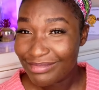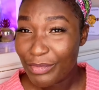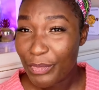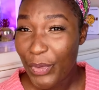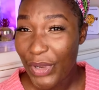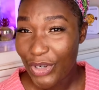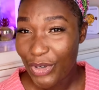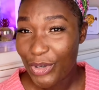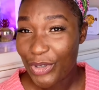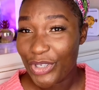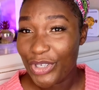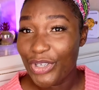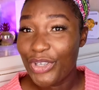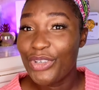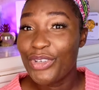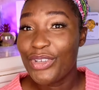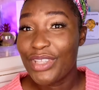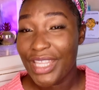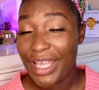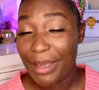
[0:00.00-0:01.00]
we're not going
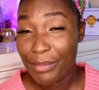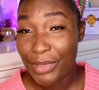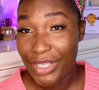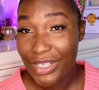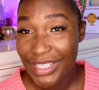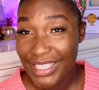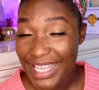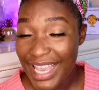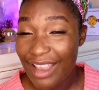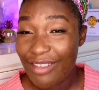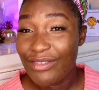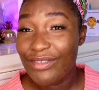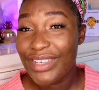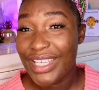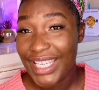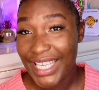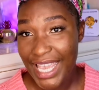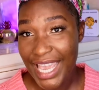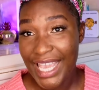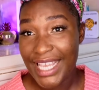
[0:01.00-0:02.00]
to do that because
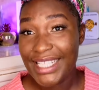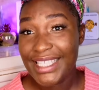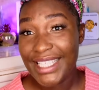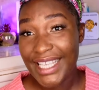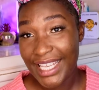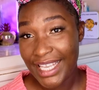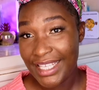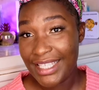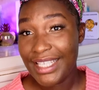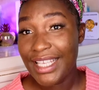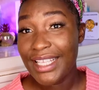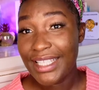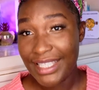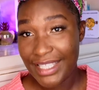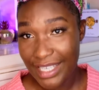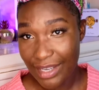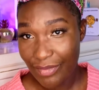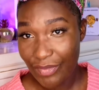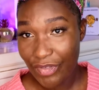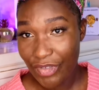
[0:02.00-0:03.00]
every case is
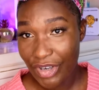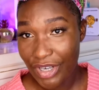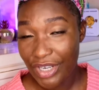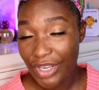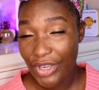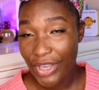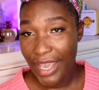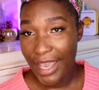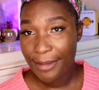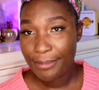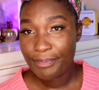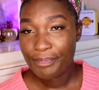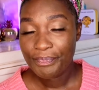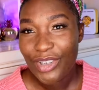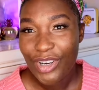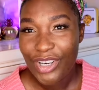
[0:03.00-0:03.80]
different, okay?